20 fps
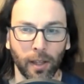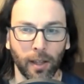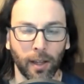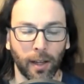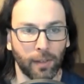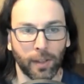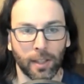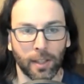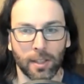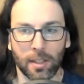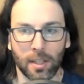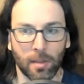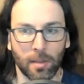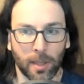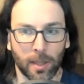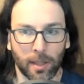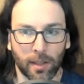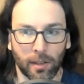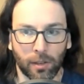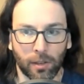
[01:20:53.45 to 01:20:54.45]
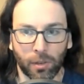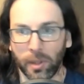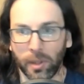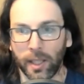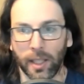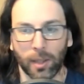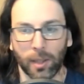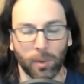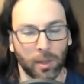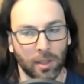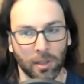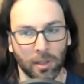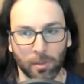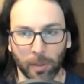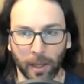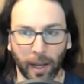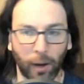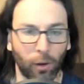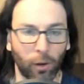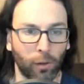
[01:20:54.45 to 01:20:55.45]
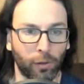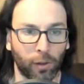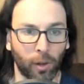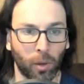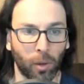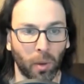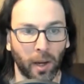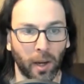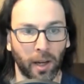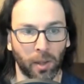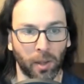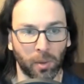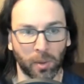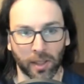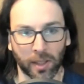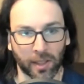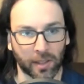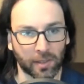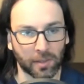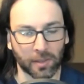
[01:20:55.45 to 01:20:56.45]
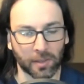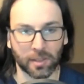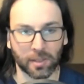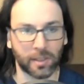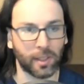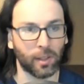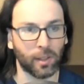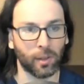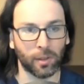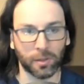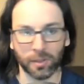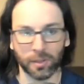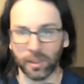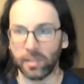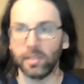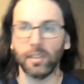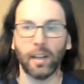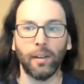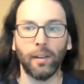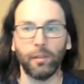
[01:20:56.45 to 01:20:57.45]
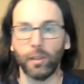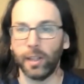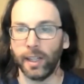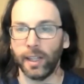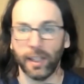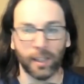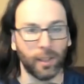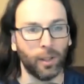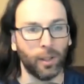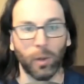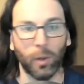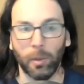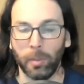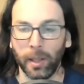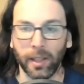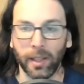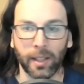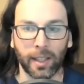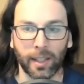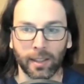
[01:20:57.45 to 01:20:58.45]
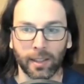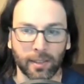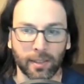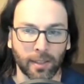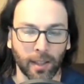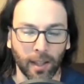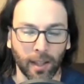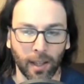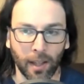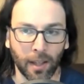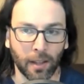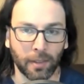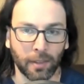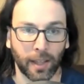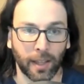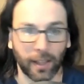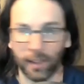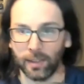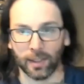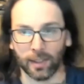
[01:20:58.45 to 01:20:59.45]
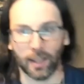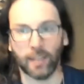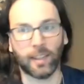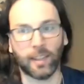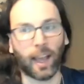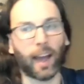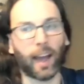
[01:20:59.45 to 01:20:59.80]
Even GPT-3, which has been out for a while, we're like still discovering new abilities that it's